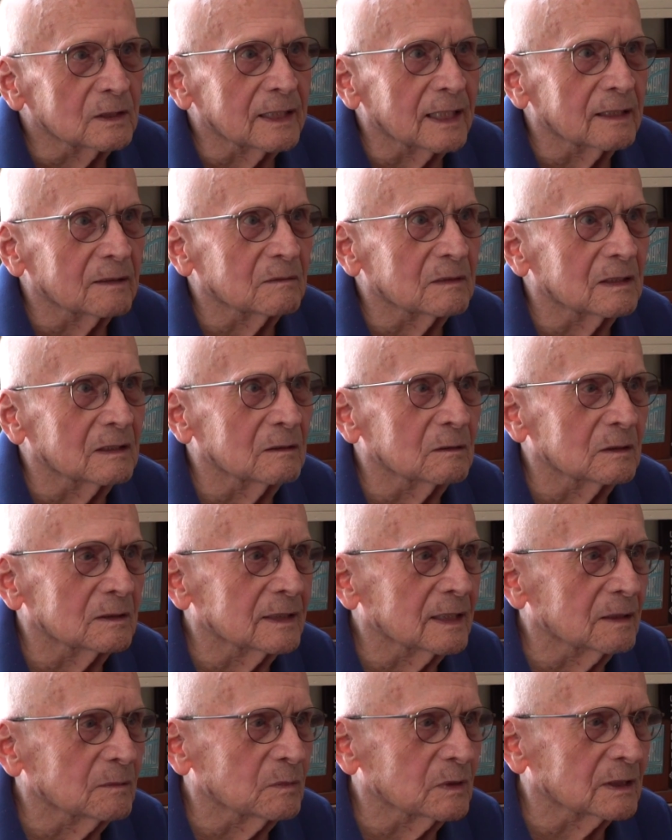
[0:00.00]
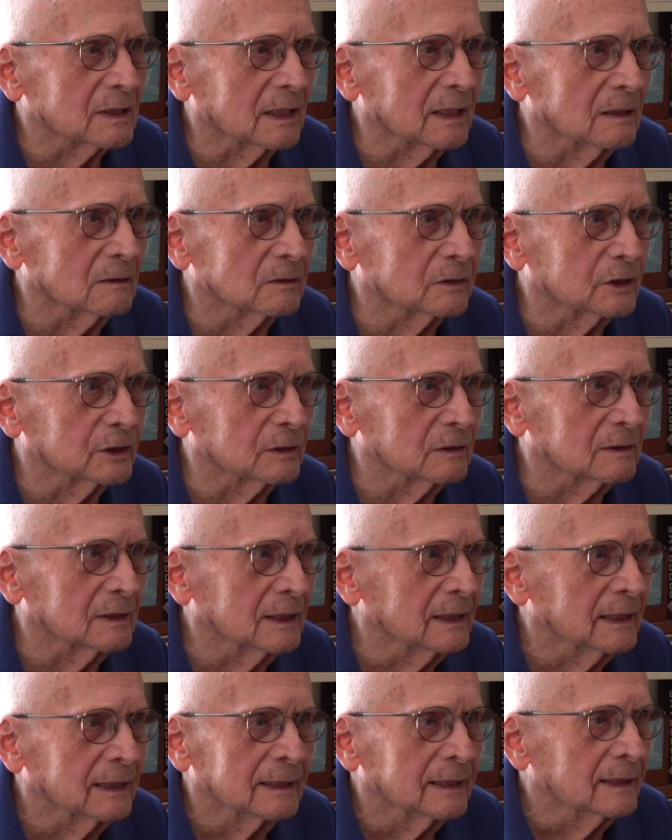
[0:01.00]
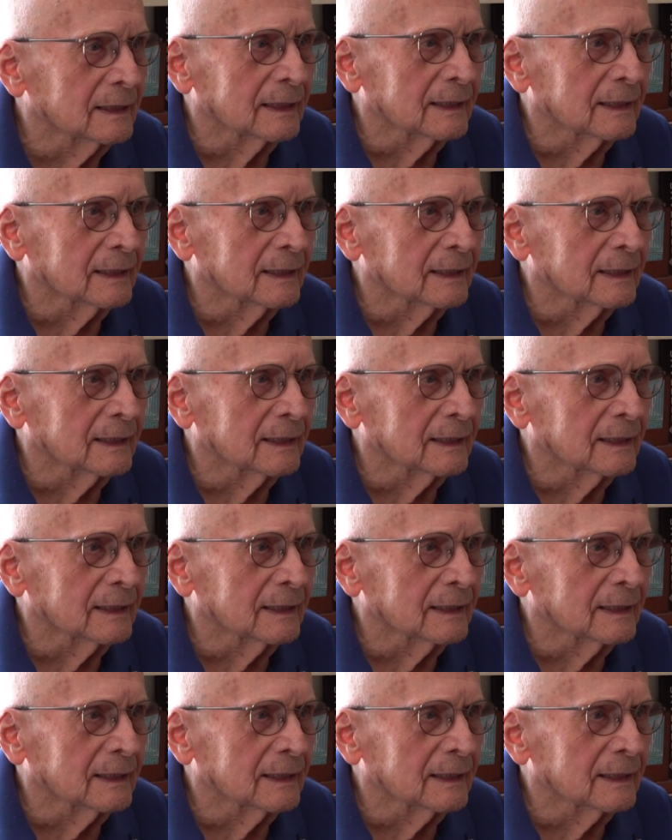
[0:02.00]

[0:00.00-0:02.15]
those types of culture,